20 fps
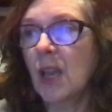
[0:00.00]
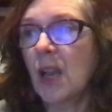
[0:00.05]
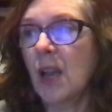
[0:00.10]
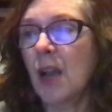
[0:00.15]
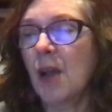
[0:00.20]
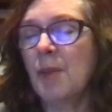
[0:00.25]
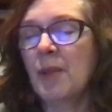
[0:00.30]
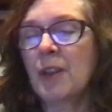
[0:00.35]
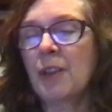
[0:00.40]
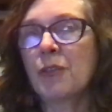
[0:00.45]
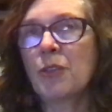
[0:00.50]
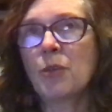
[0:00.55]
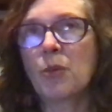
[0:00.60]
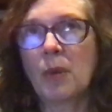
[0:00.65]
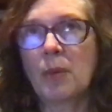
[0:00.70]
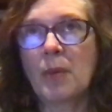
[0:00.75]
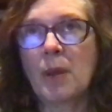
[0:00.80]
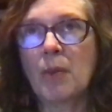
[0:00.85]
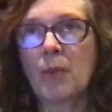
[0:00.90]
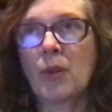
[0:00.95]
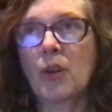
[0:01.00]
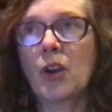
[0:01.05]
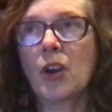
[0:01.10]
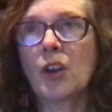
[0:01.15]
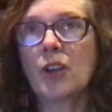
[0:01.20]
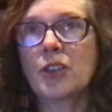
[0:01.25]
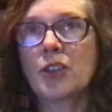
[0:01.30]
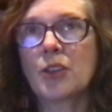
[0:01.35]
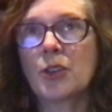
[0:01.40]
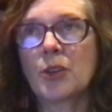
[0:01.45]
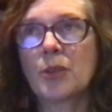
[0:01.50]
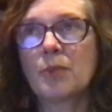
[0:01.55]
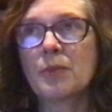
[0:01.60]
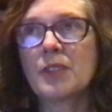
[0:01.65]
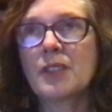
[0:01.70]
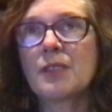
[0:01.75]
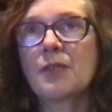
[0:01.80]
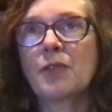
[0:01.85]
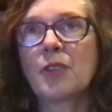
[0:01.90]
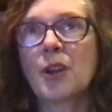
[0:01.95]
Um, and if you remember our
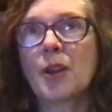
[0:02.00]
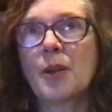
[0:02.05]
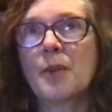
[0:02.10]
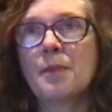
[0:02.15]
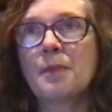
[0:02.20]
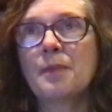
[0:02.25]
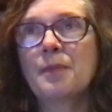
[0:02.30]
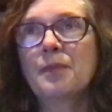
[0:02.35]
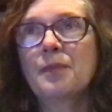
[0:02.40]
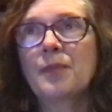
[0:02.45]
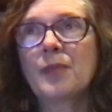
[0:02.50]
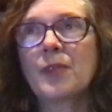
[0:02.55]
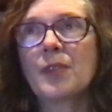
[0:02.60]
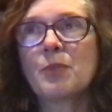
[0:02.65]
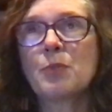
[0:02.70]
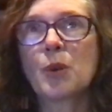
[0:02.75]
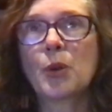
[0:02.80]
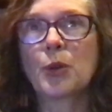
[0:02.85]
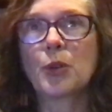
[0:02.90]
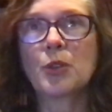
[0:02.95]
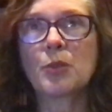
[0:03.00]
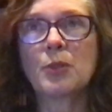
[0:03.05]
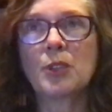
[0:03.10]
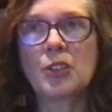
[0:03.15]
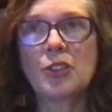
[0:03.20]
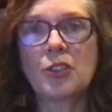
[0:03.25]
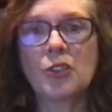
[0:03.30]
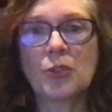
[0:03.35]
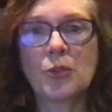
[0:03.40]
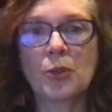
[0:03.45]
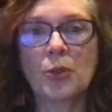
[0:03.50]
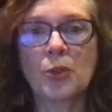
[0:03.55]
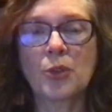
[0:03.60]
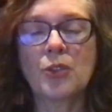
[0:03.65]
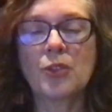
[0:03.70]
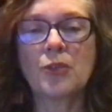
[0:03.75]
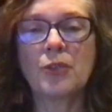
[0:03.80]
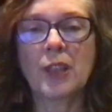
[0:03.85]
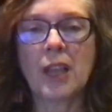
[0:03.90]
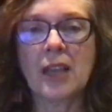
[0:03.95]
terms from motor speech
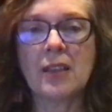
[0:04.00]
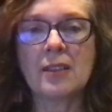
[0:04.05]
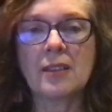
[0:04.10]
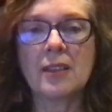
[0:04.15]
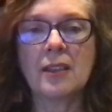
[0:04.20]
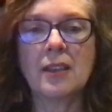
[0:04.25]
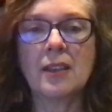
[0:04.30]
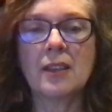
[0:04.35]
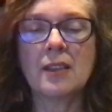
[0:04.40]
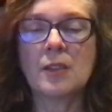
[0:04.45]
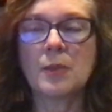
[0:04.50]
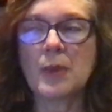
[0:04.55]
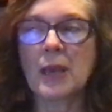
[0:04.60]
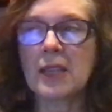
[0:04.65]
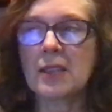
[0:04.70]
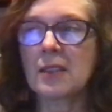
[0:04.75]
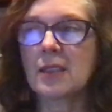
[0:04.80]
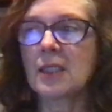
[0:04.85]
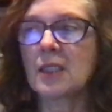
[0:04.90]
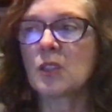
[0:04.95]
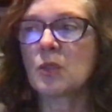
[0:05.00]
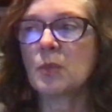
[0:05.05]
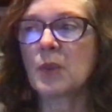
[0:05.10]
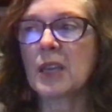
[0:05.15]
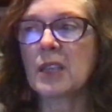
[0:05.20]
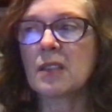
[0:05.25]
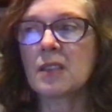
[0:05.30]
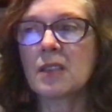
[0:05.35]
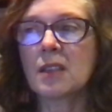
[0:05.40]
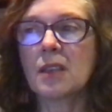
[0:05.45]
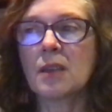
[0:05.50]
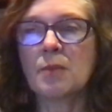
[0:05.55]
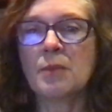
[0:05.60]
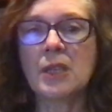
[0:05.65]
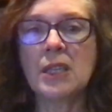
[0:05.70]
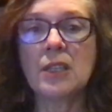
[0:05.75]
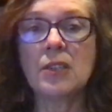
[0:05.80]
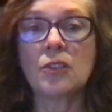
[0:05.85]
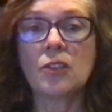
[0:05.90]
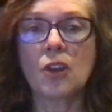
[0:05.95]
disorders, flaccid and spastic, spastic
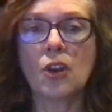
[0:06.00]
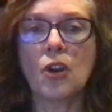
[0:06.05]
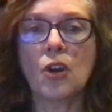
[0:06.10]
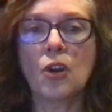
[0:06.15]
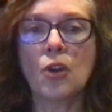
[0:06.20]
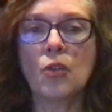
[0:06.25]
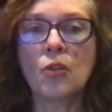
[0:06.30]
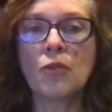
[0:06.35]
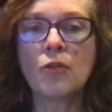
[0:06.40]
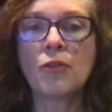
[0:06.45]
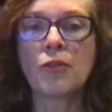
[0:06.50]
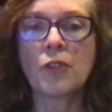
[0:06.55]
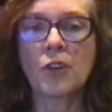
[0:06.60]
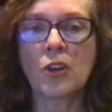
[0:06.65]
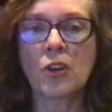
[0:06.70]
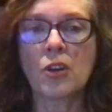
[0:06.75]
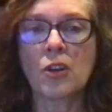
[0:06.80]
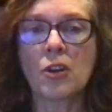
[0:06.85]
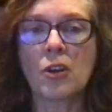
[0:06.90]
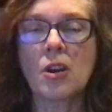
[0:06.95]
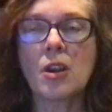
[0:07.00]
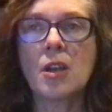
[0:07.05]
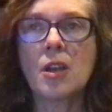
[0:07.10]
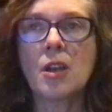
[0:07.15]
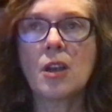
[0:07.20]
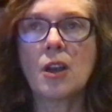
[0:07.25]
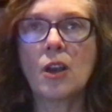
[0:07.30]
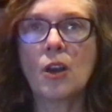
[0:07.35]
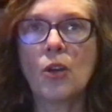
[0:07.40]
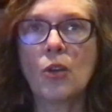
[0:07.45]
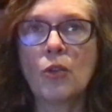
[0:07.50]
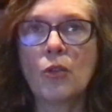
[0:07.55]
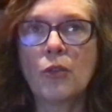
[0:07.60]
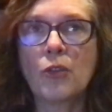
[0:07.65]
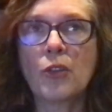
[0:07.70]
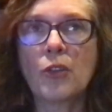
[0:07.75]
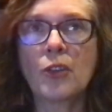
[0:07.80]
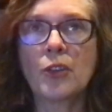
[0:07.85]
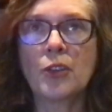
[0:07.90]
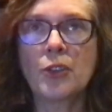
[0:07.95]
means over
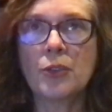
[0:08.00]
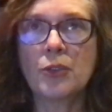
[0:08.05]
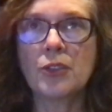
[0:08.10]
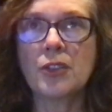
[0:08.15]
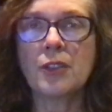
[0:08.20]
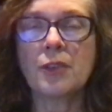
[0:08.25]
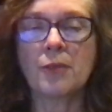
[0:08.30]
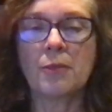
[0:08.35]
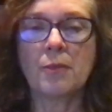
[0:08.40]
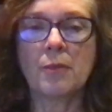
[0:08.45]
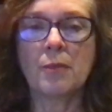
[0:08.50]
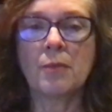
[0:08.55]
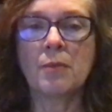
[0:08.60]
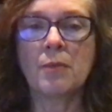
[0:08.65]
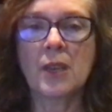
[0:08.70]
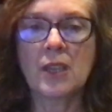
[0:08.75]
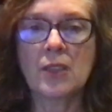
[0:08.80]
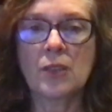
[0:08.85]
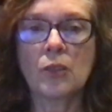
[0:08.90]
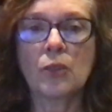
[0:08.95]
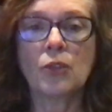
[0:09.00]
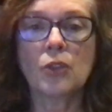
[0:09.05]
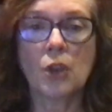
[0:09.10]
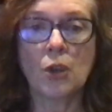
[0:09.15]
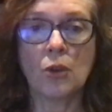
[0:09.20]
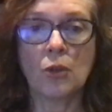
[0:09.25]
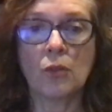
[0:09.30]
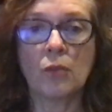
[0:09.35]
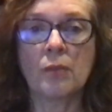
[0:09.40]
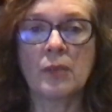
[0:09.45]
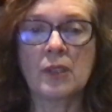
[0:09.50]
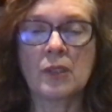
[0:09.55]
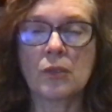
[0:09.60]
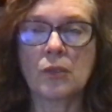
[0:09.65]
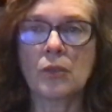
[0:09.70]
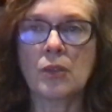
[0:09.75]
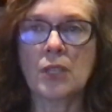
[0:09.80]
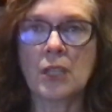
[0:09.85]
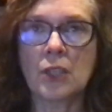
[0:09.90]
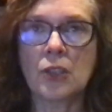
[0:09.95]
overuse of muscle tone,
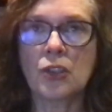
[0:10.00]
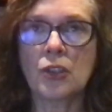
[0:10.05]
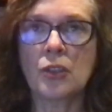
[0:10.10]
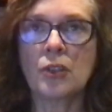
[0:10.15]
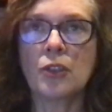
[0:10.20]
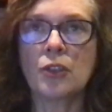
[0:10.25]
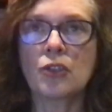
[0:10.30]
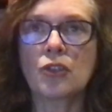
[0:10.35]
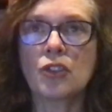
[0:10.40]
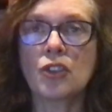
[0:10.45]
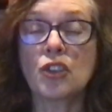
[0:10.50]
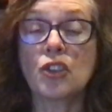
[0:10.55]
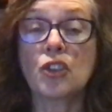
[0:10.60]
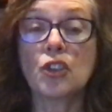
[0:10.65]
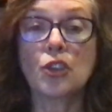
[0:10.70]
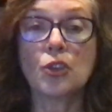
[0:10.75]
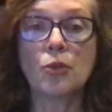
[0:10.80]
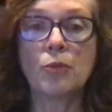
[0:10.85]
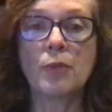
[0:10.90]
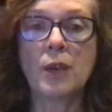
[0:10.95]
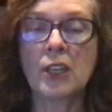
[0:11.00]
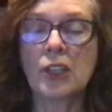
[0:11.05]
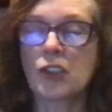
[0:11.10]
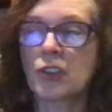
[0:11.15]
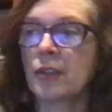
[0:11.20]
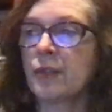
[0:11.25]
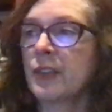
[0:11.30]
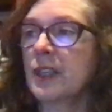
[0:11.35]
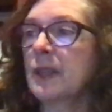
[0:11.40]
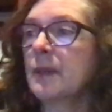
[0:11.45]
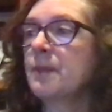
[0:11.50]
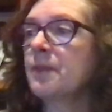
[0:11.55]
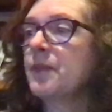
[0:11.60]
muscle tension. There's just too much of it.